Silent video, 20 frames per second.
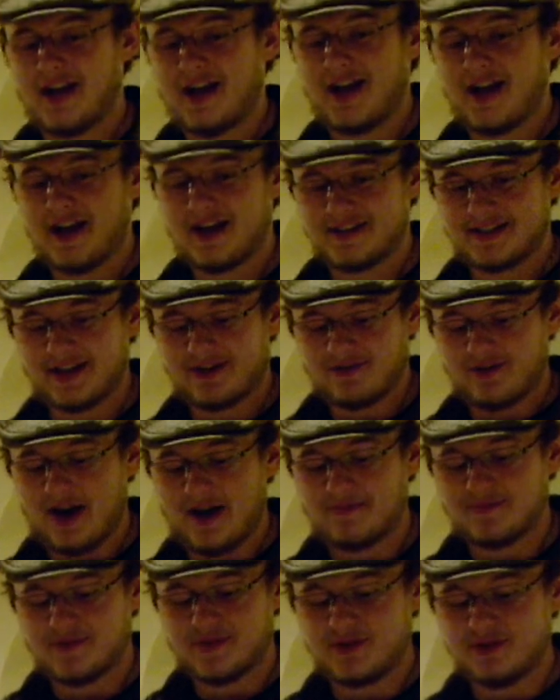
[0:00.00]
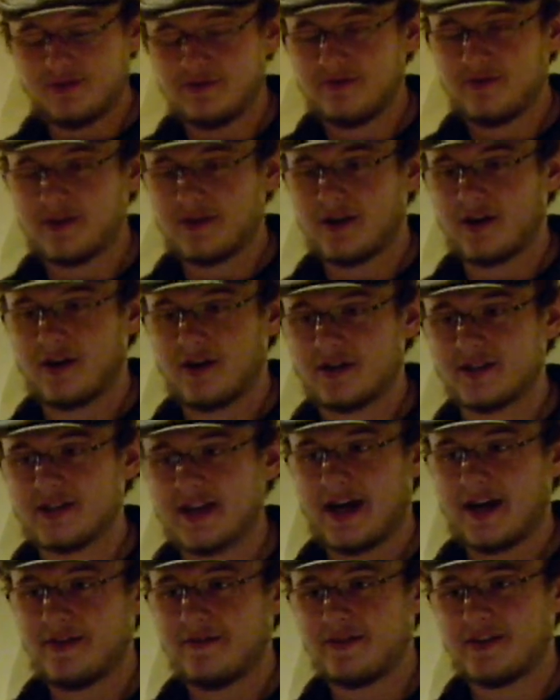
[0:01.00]
as I grab two of the cards
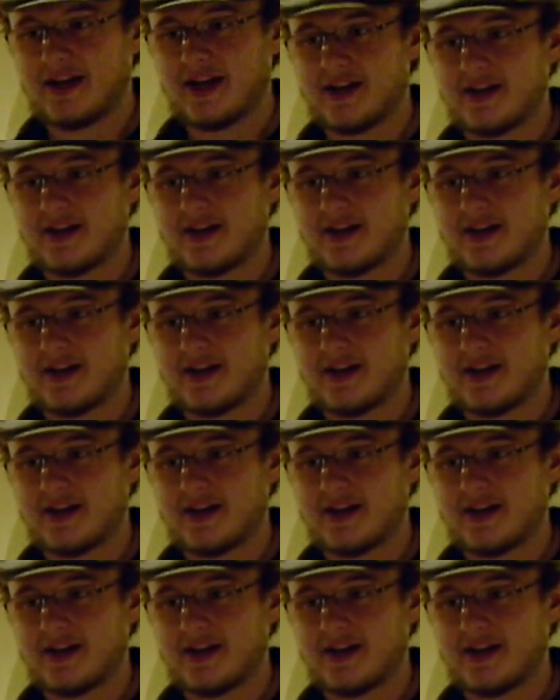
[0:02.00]
out of the deck,